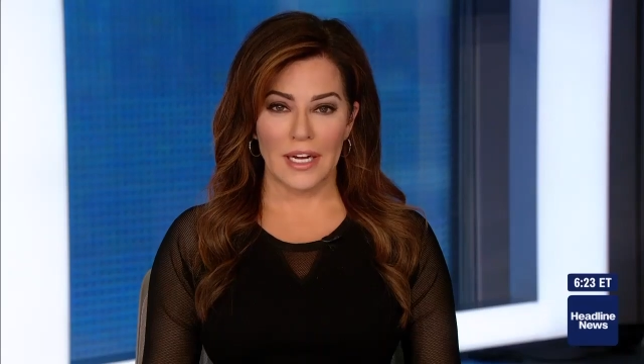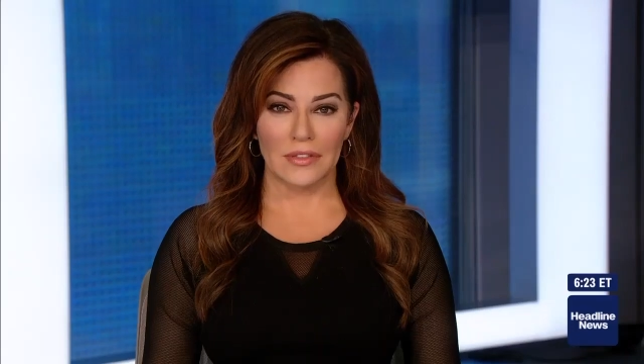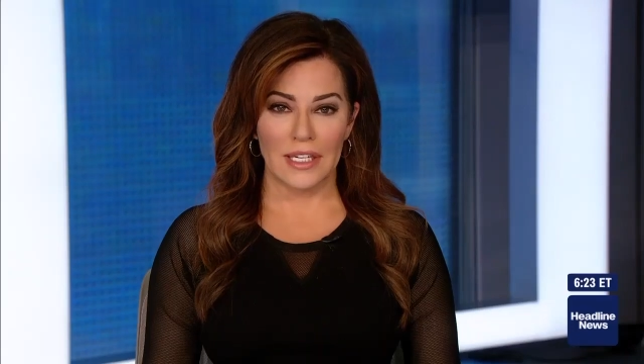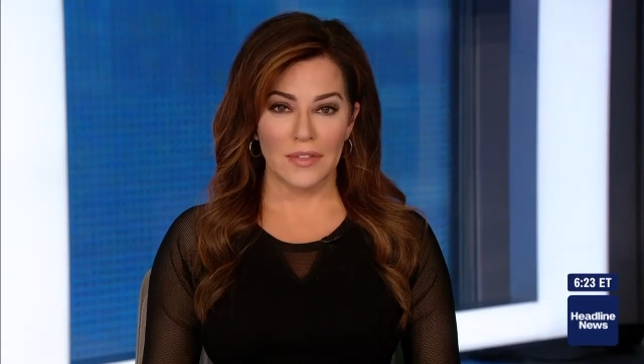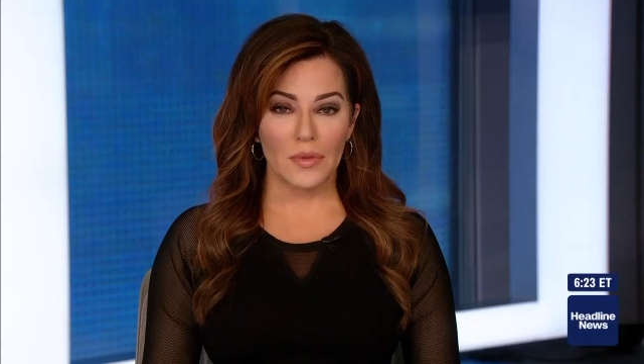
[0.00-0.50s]

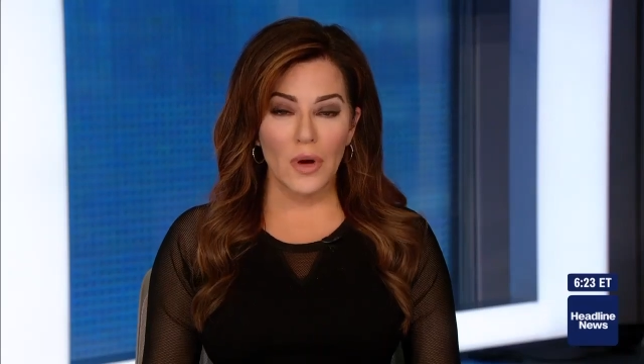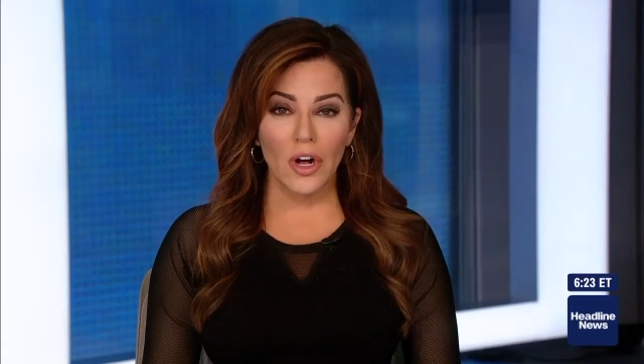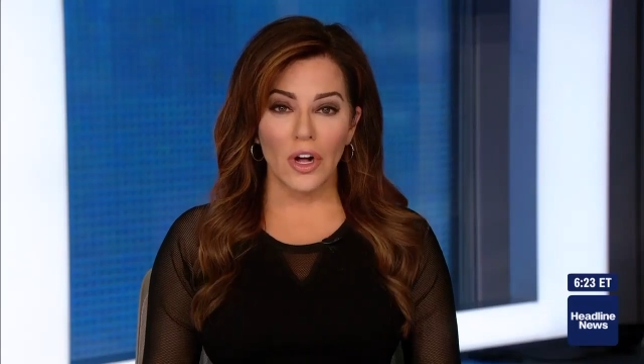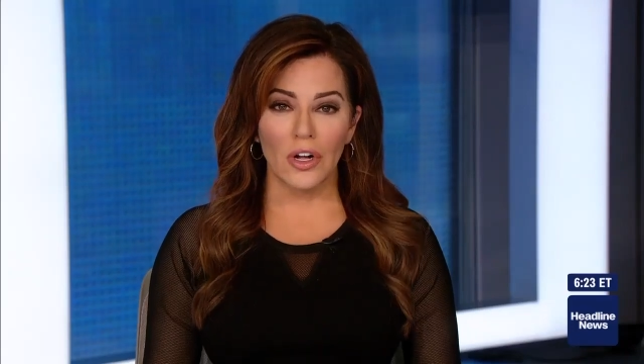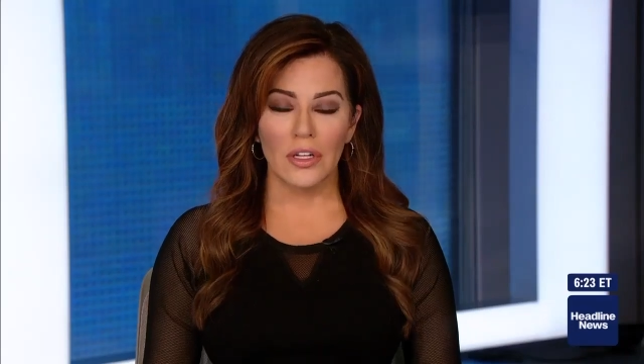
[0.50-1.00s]
outside of a
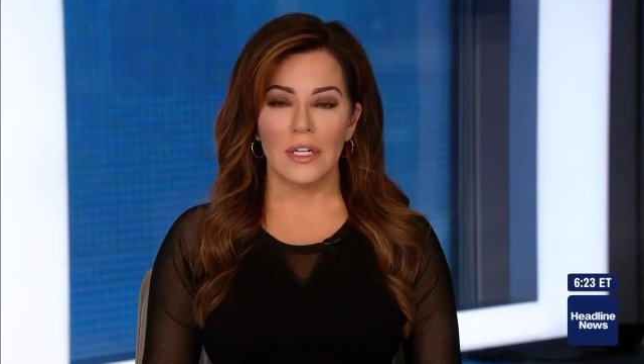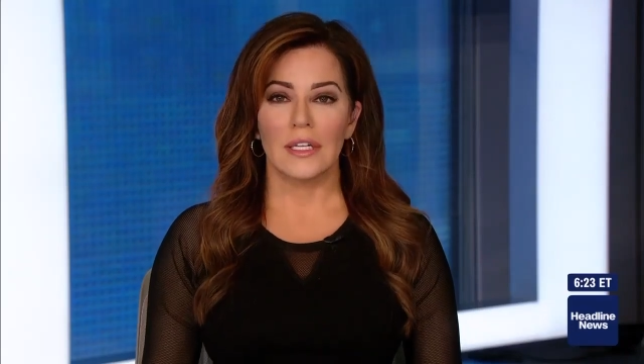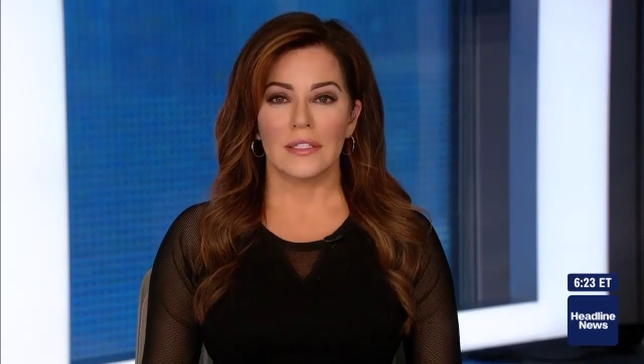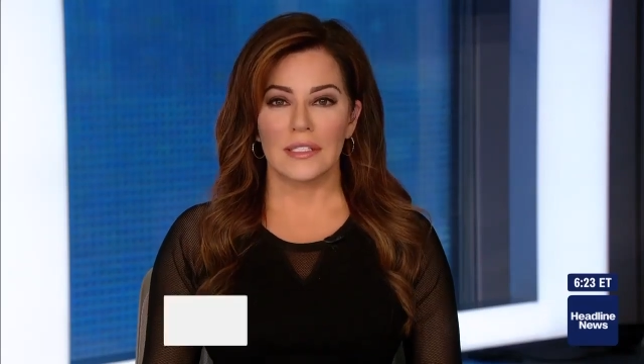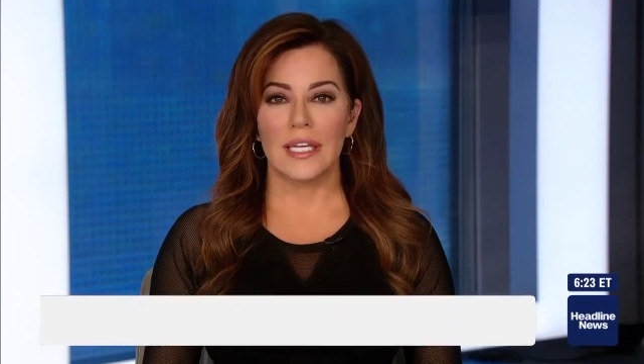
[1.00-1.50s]
mall
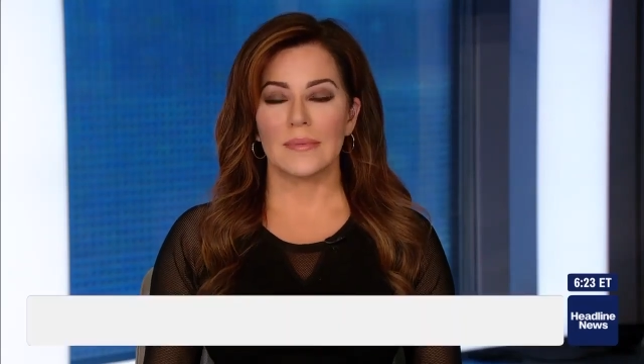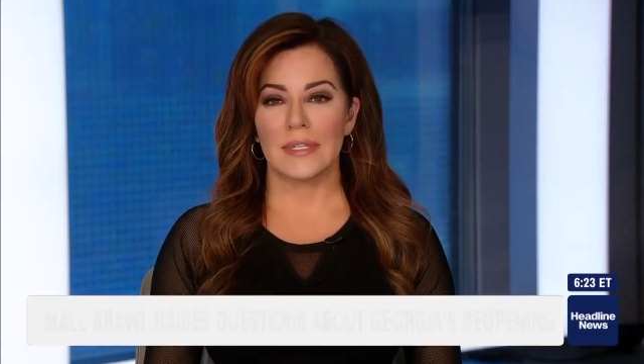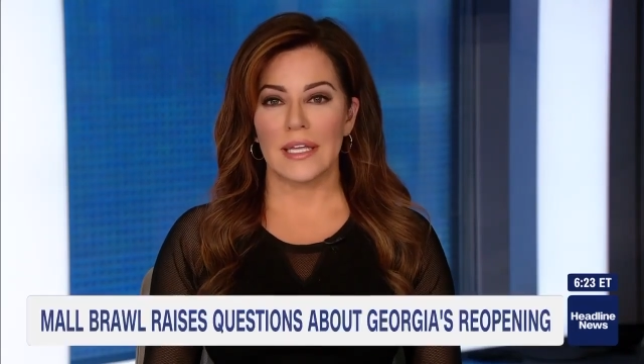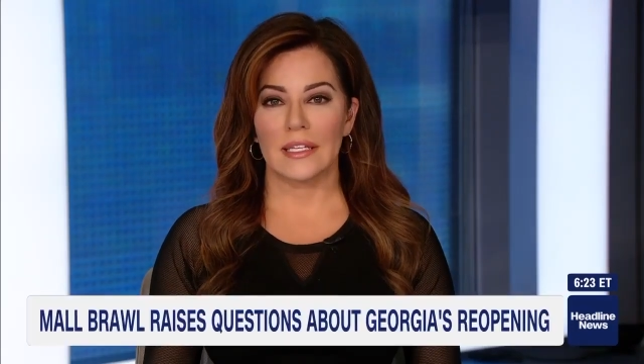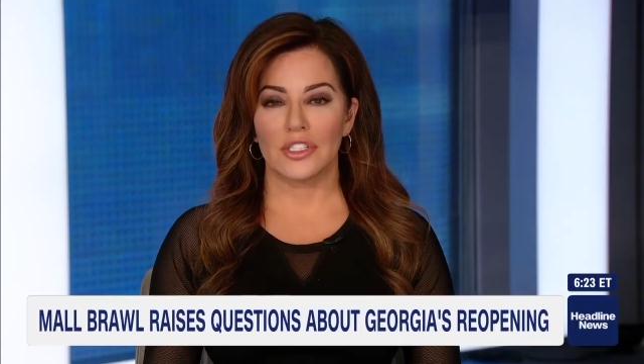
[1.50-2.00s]
the same
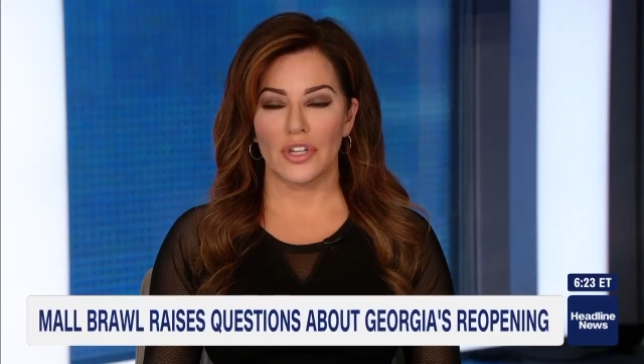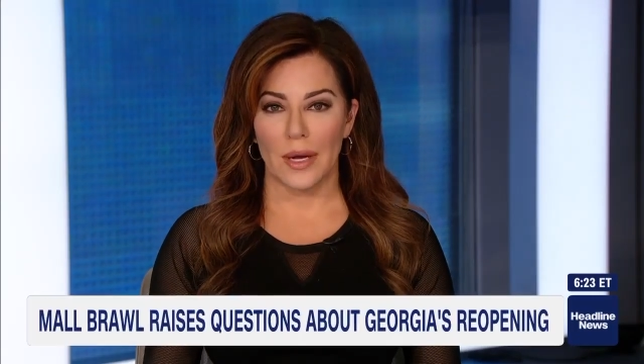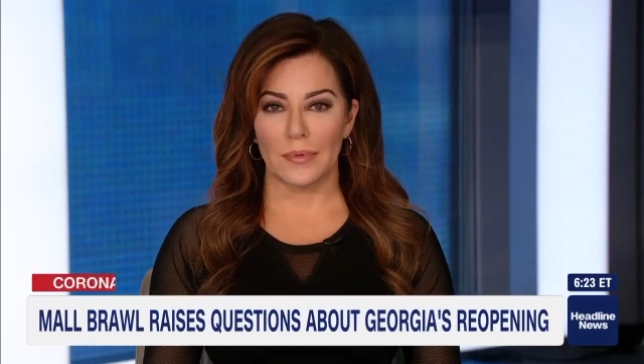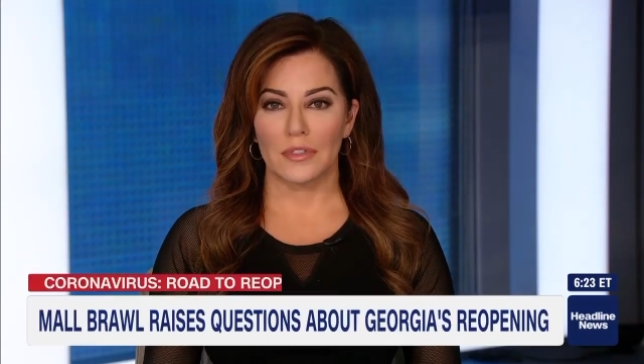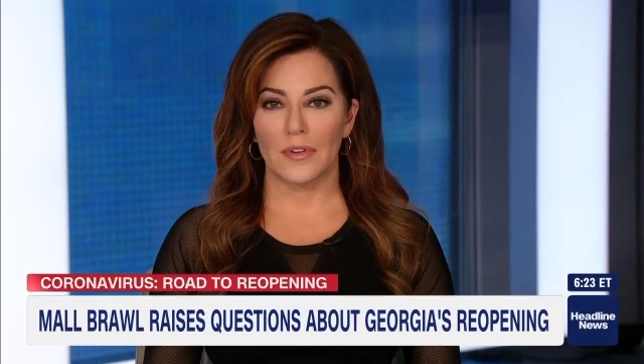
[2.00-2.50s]
day that
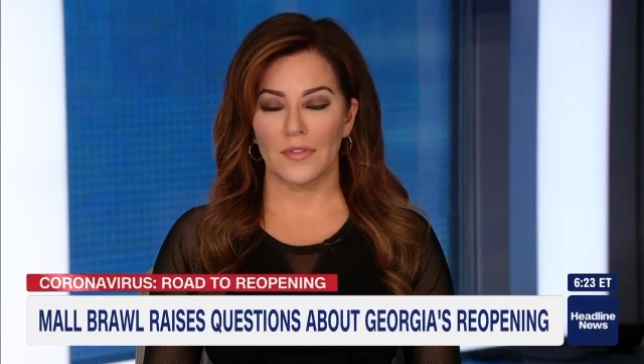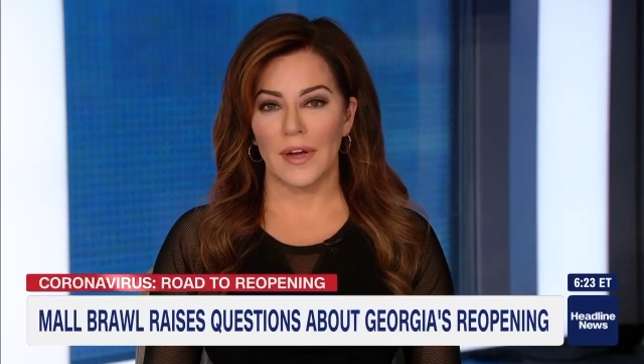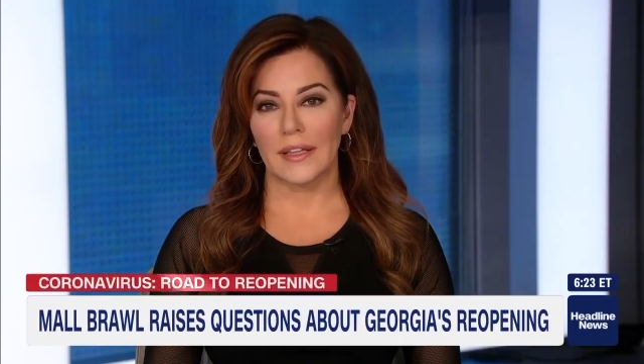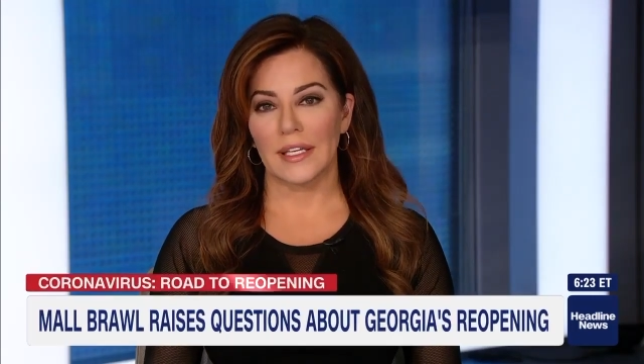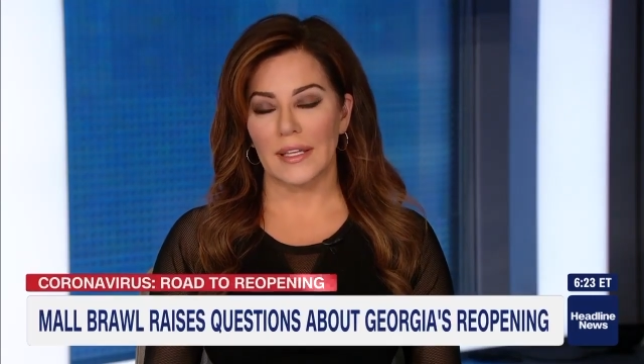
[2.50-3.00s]
shoppers were
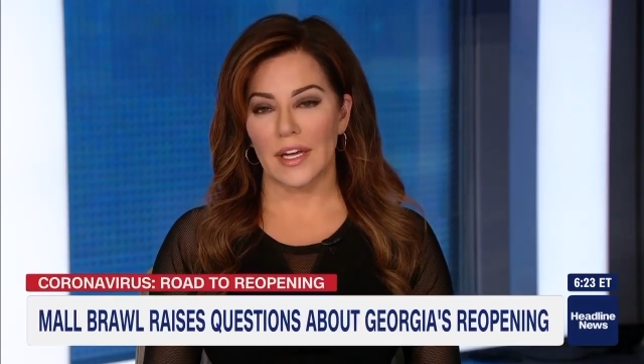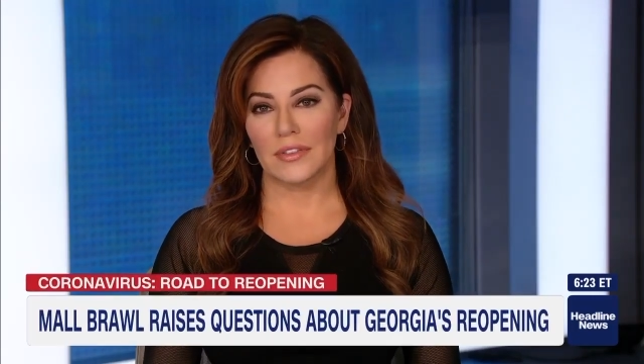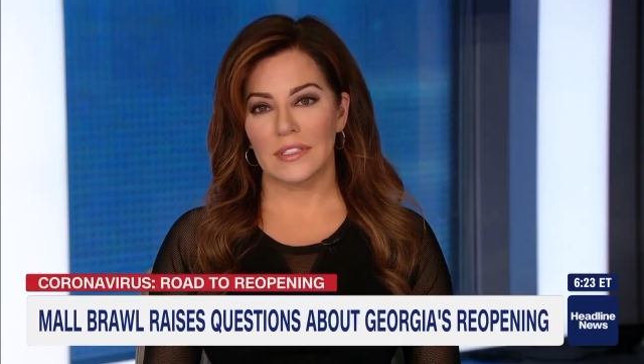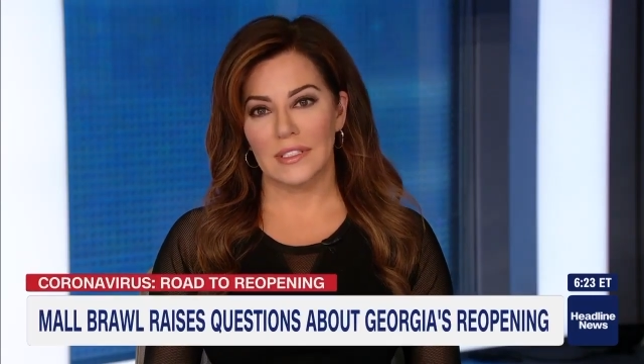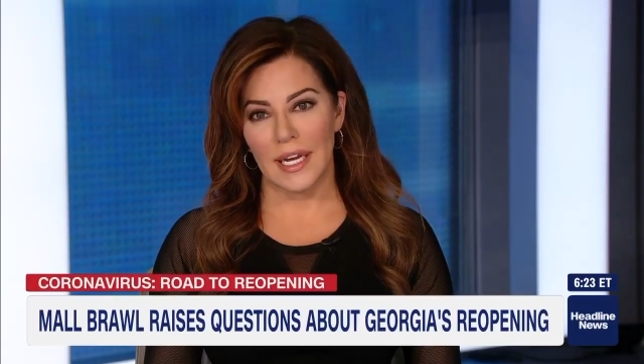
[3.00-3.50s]
finally allowed
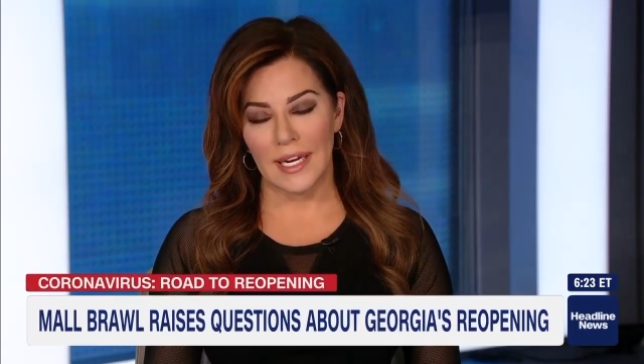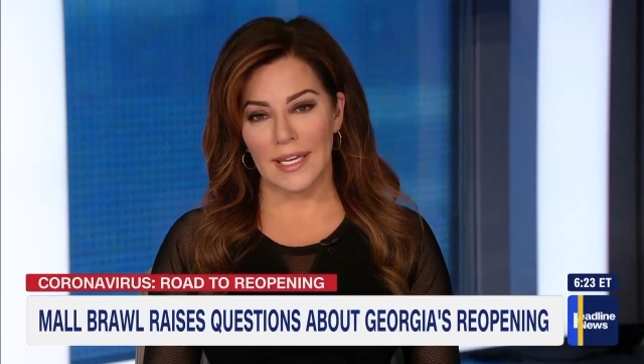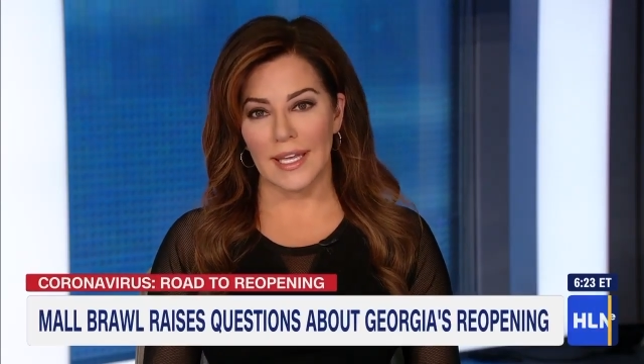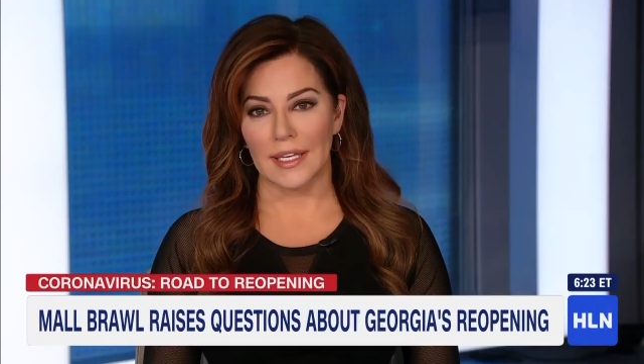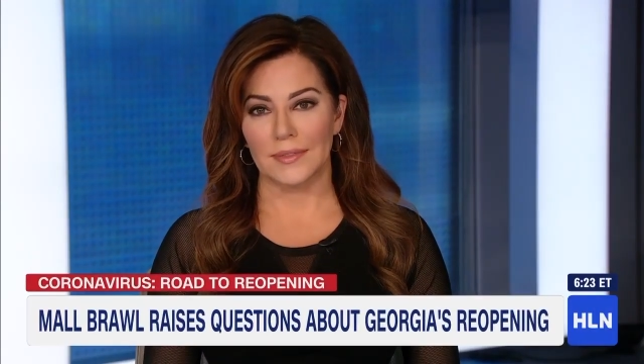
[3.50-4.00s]
inside
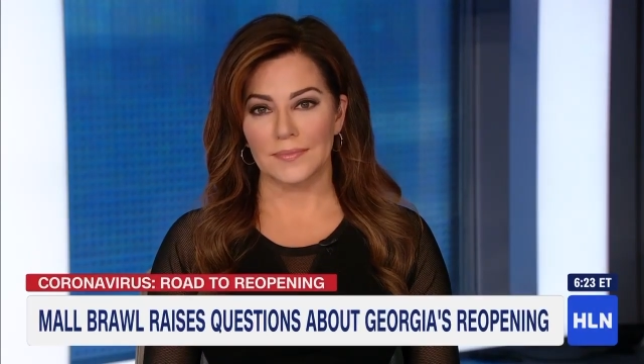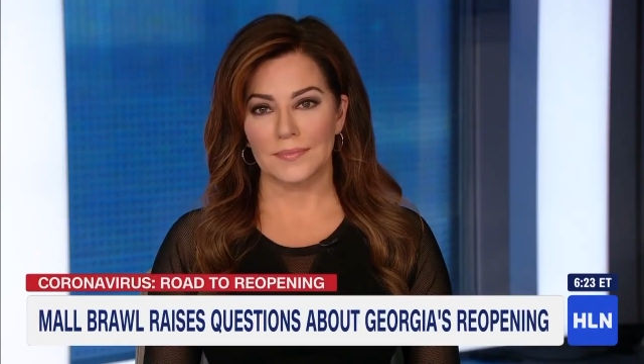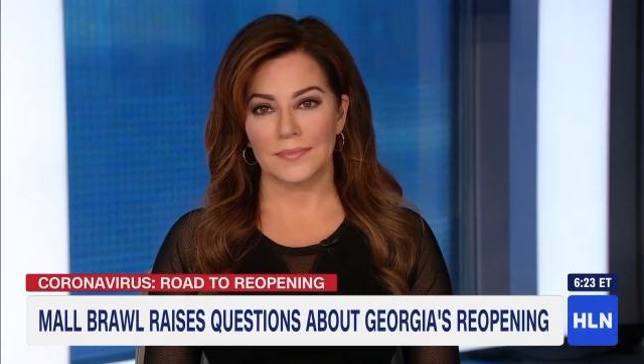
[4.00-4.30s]
again.